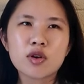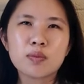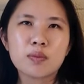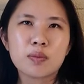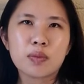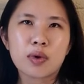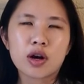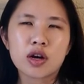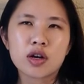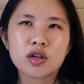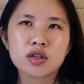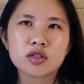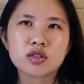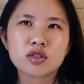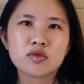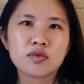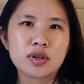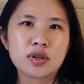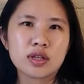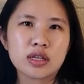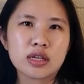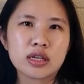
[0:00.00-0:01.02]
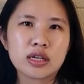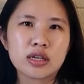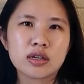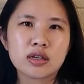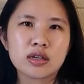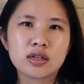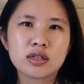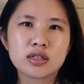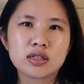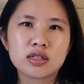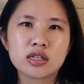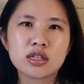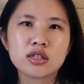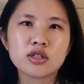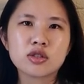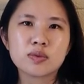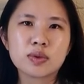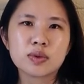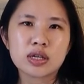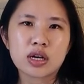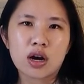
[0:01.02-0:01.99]
barked really
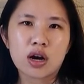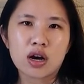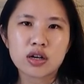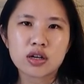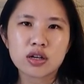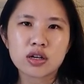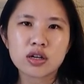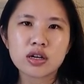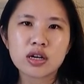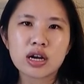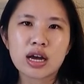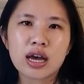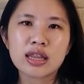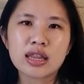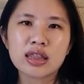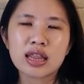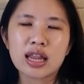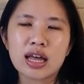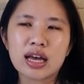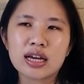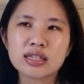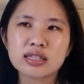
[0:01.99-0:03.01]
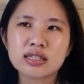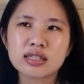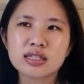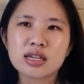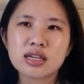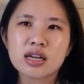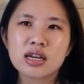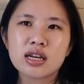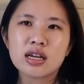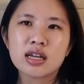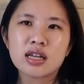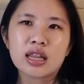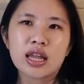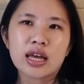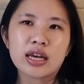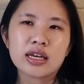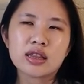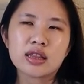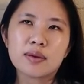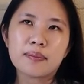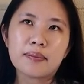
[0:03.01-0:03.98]
since we got her, unless
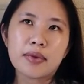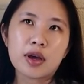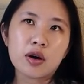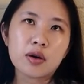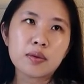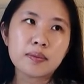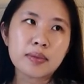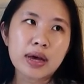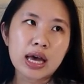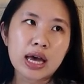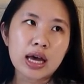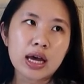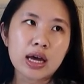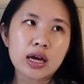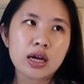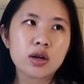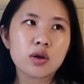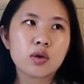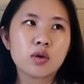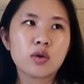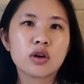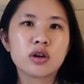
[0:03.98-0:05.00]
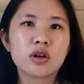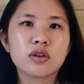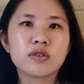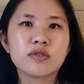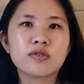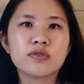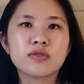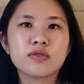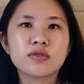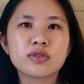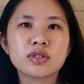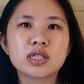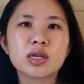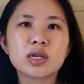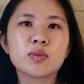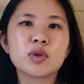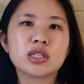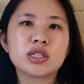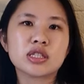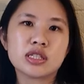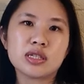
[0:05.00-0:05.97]
like the mailman or if
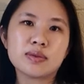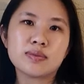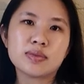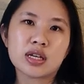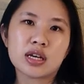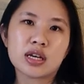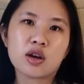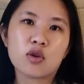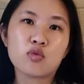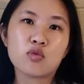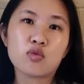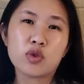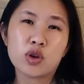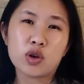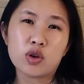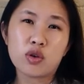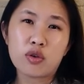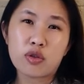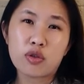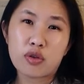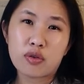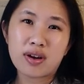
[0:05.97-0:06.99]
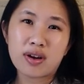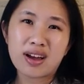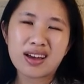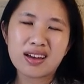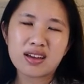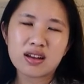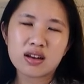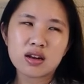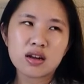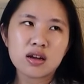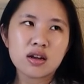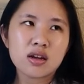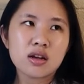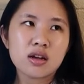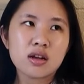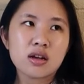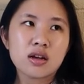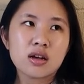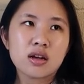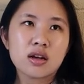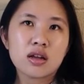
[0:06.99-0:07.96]
someone seems like a real threat
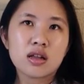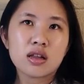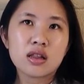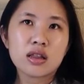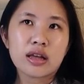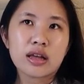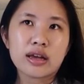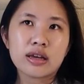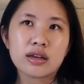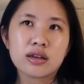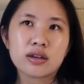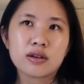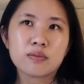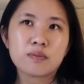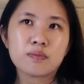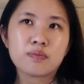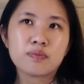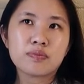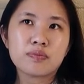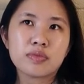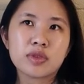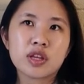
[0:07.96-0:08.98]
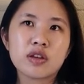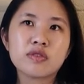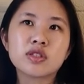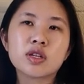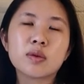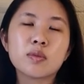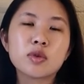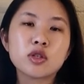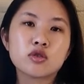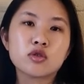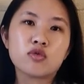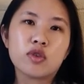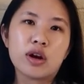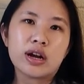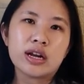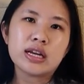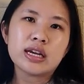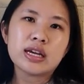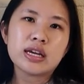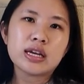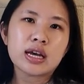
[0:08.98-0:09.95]
like if someone's
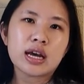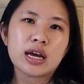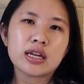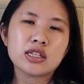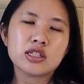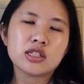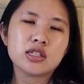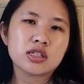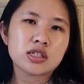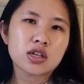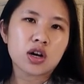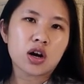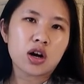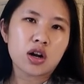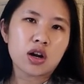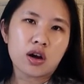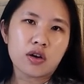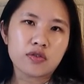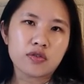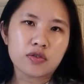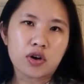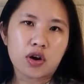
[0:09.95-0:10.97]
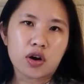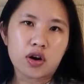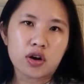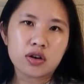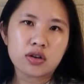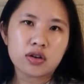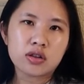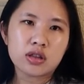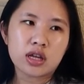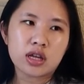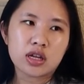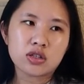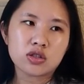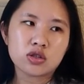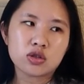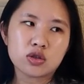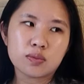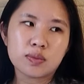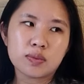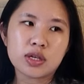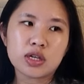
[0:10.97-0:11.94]
running and she's caught off guard, then
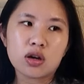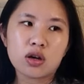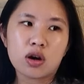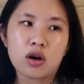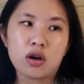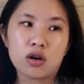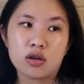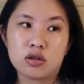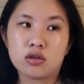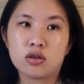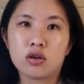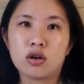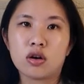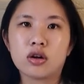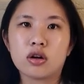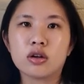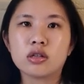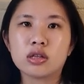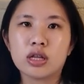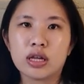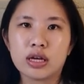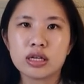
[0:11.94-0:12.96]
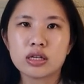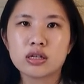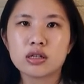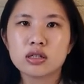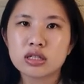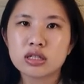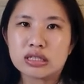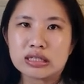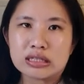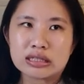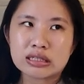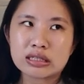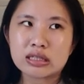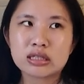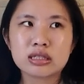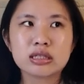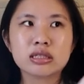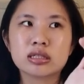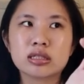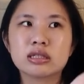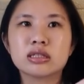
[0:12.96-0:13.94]
she'll be on guard, like,
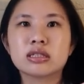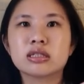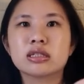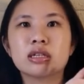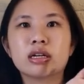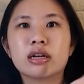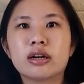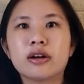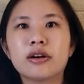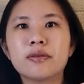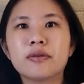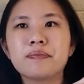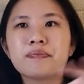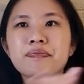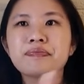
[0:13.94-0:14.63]
er, you know.